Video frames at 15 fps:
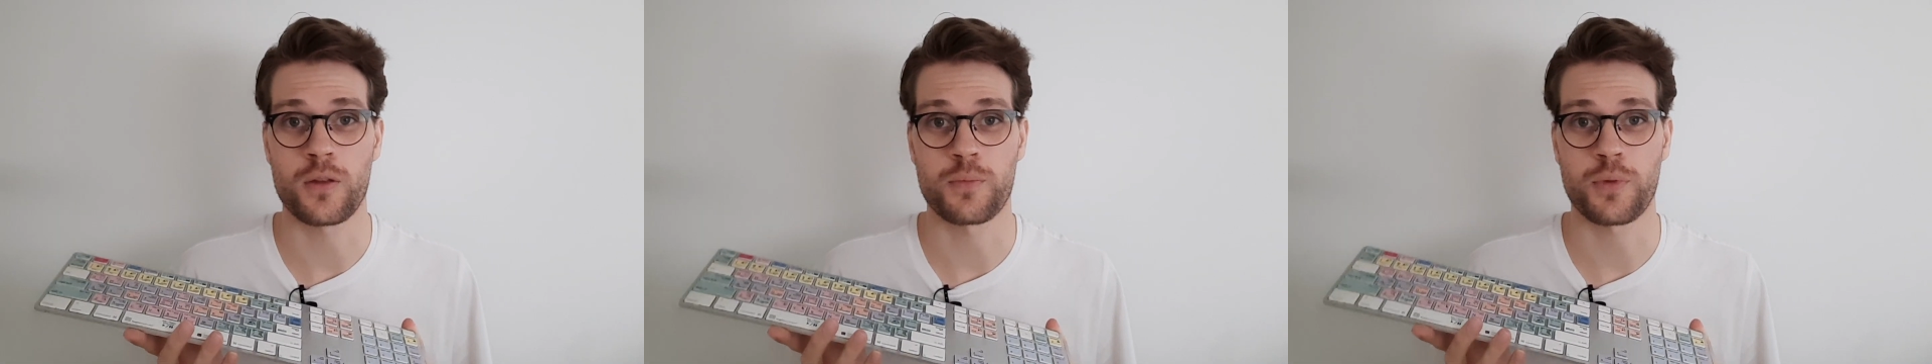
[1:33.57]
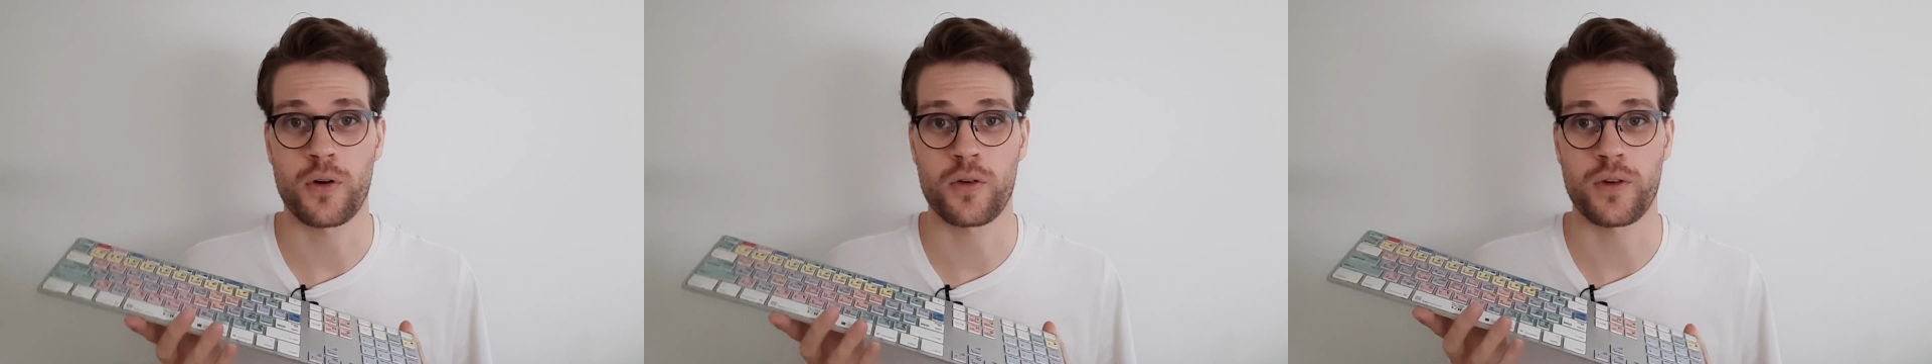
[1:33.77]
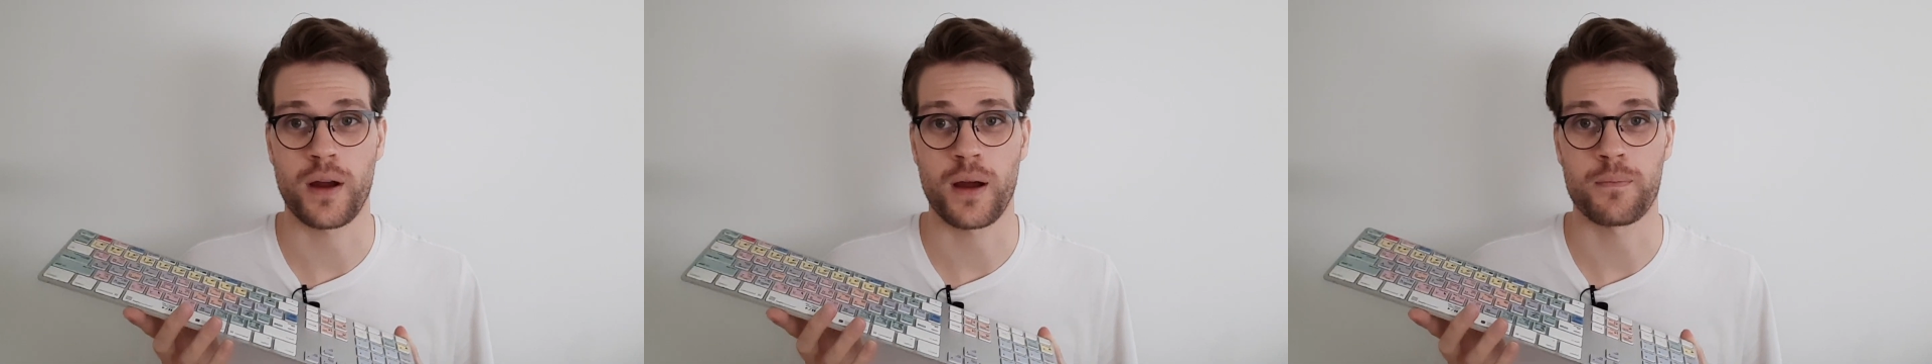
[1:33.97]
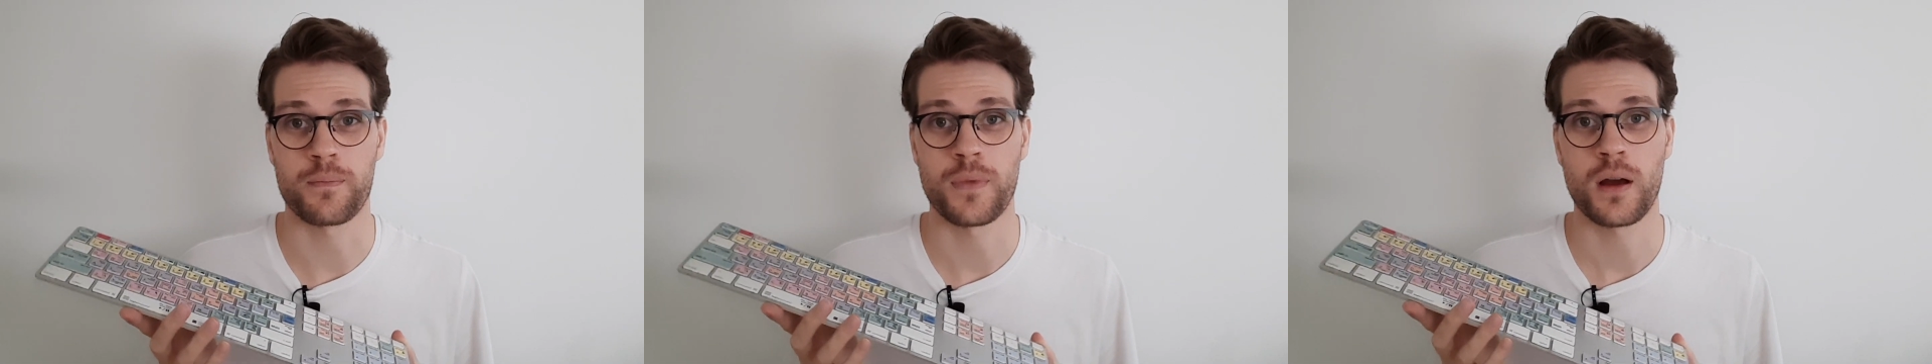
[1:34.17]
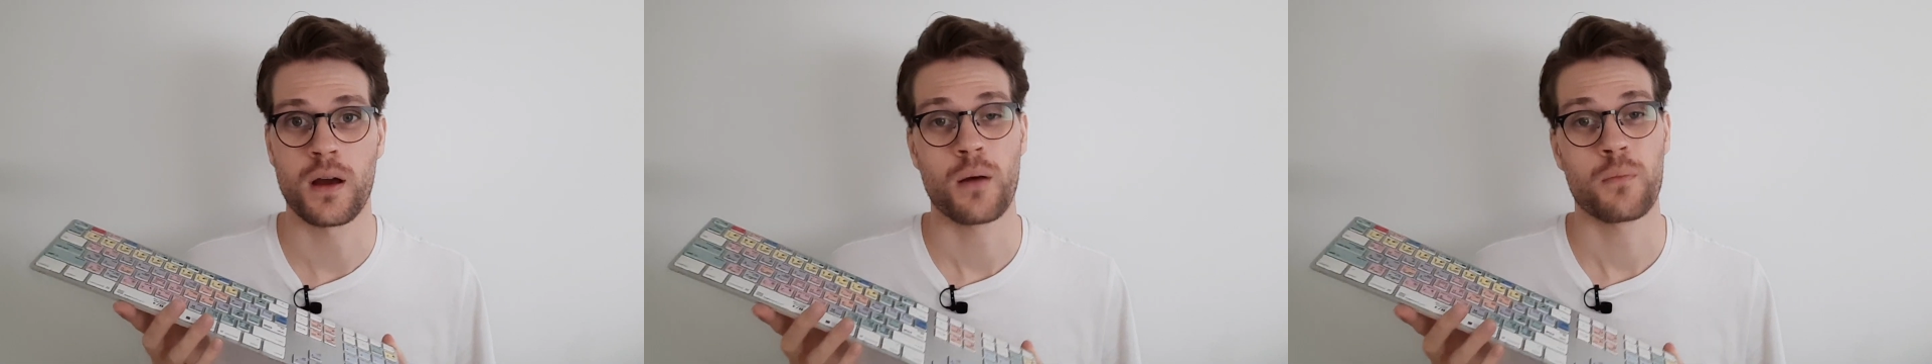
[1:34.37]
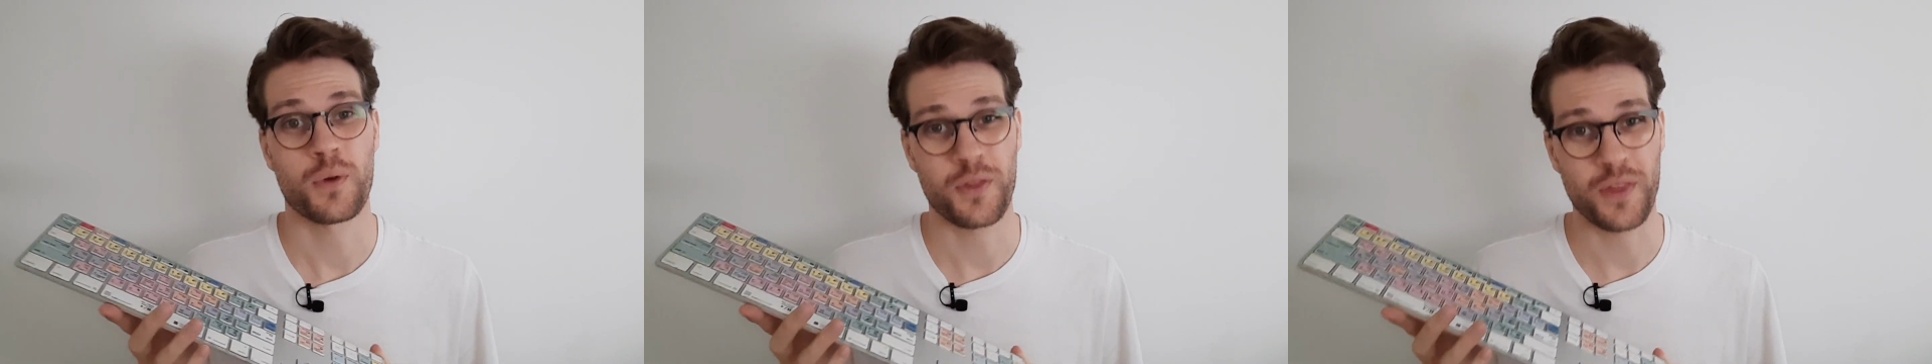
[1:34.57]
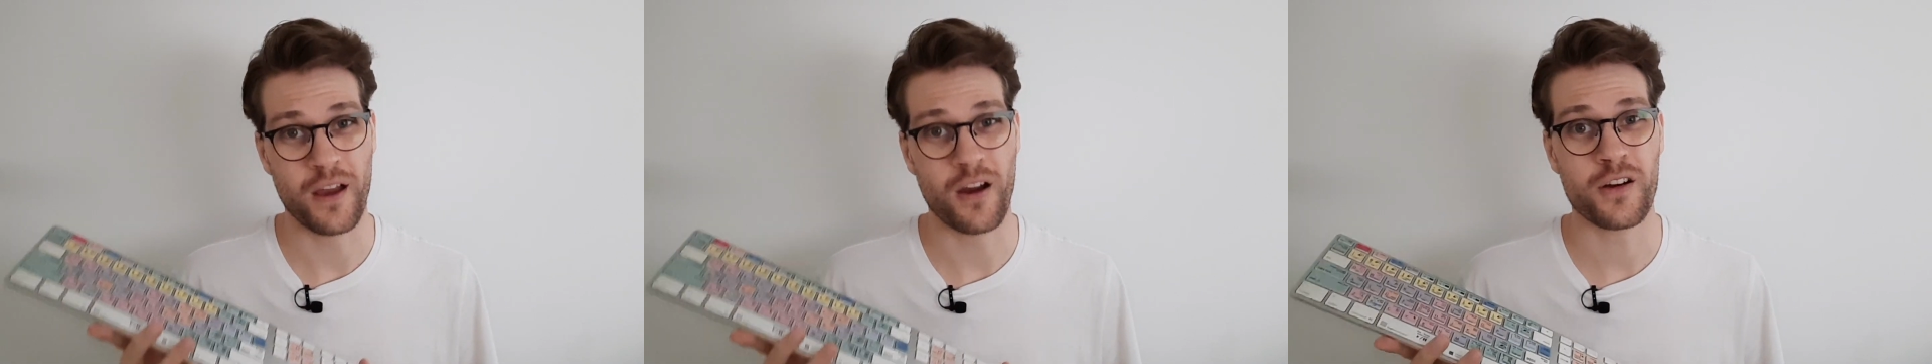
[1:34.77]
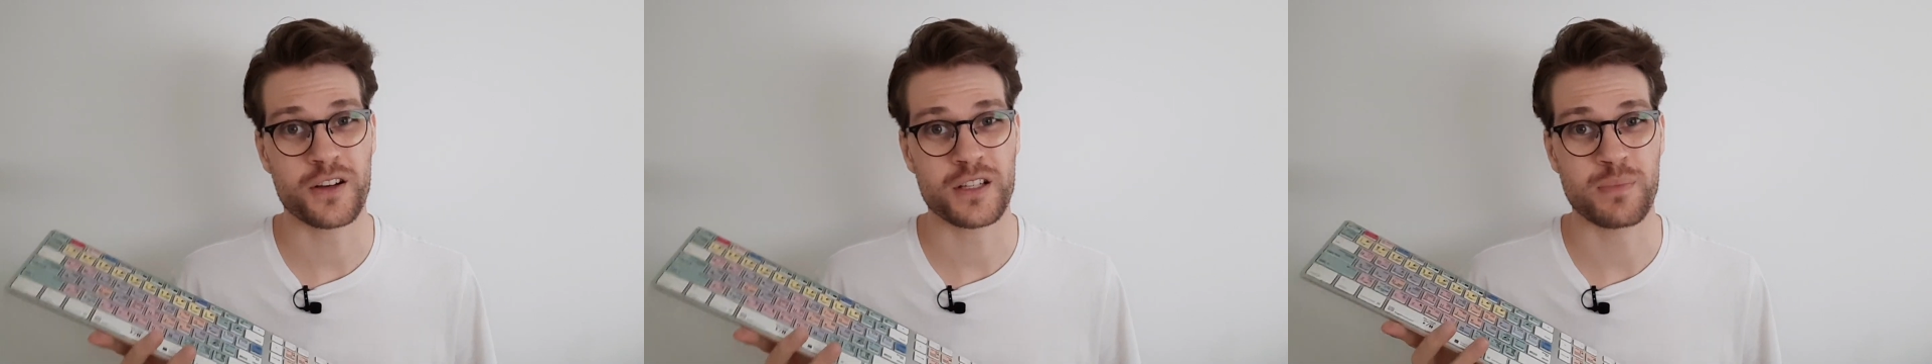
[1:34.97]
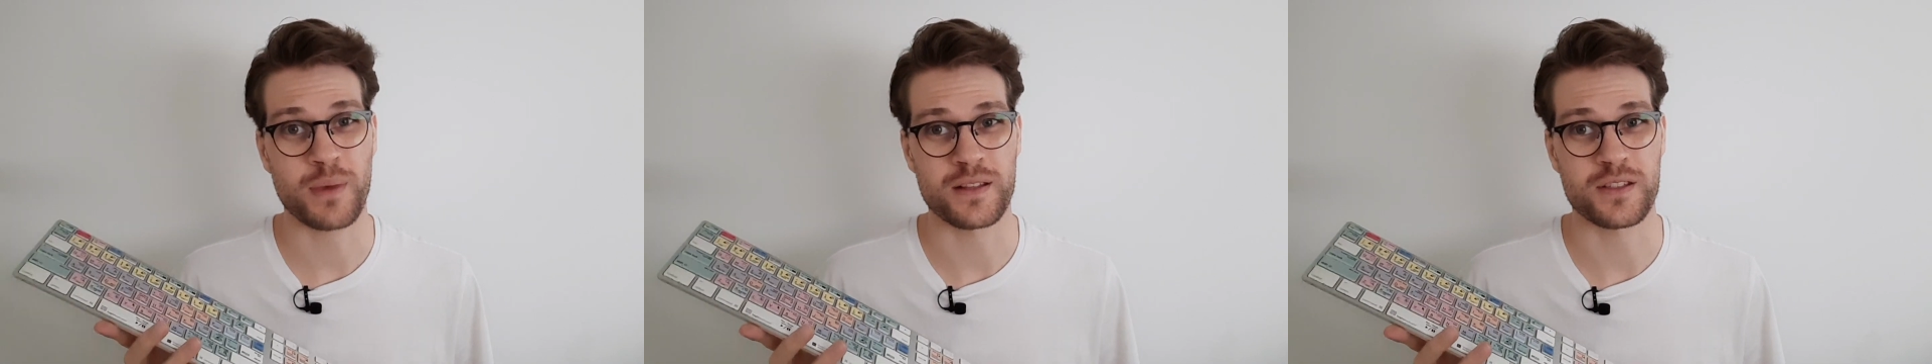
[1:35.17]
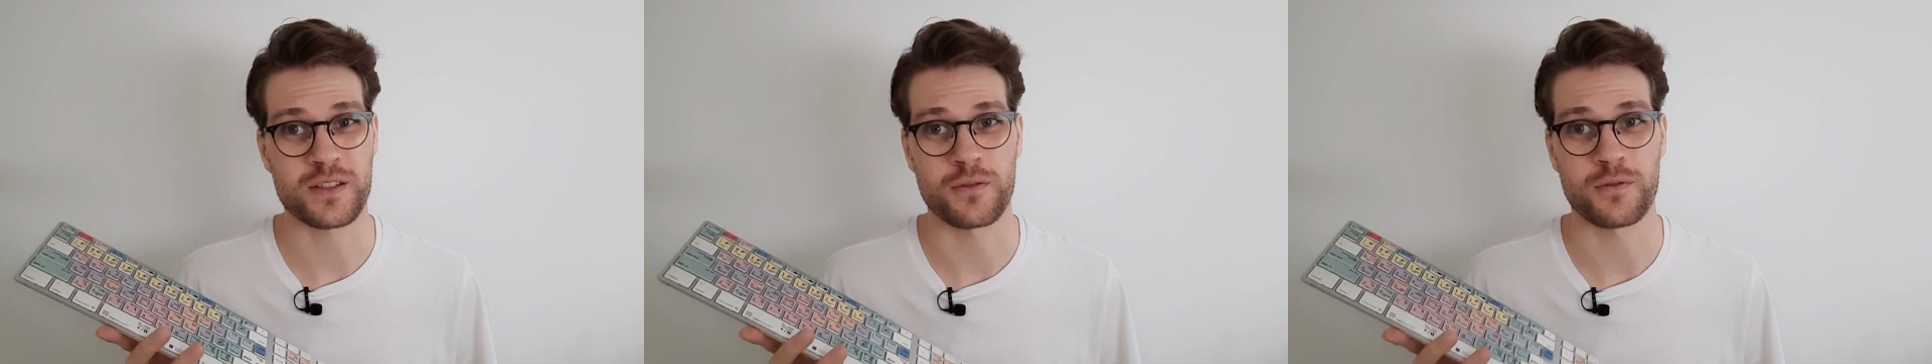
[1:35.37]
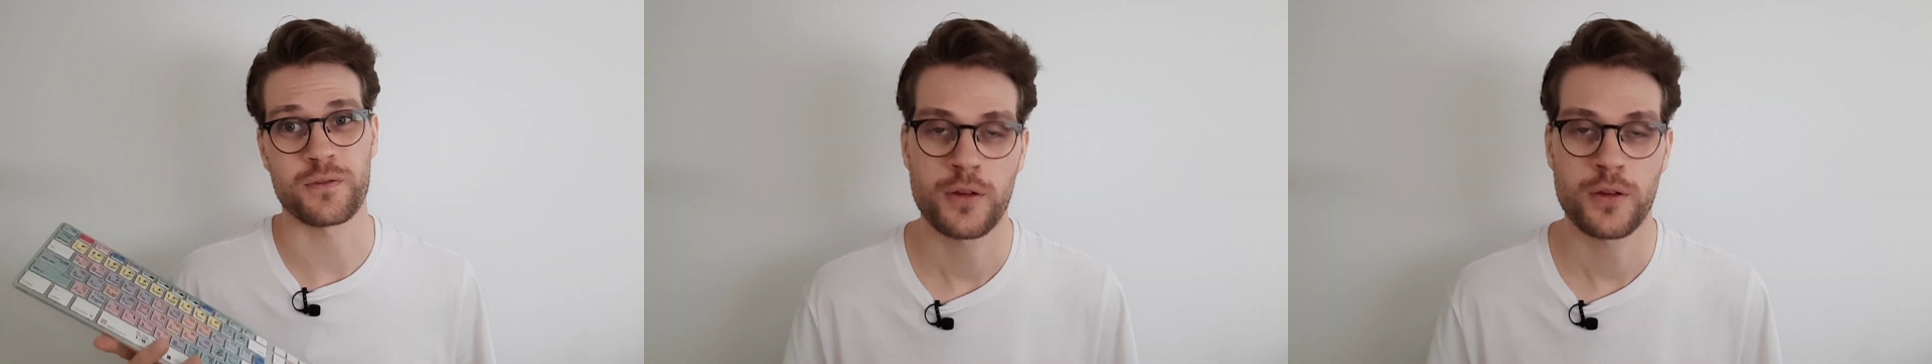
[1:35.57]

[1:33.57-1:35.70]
program, but they are expensive.